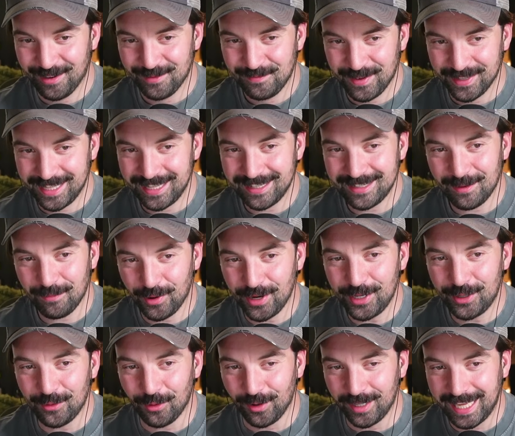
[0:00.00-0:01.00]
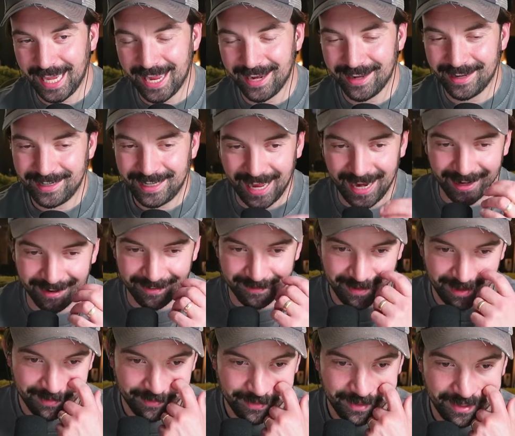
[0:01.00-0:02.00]
these are pretty cool. Kane,
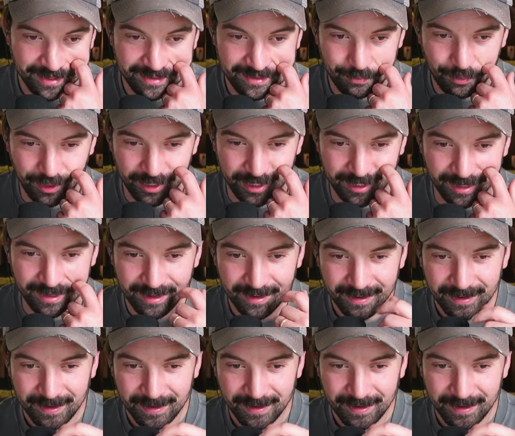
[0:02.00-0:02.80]
that's pretty good.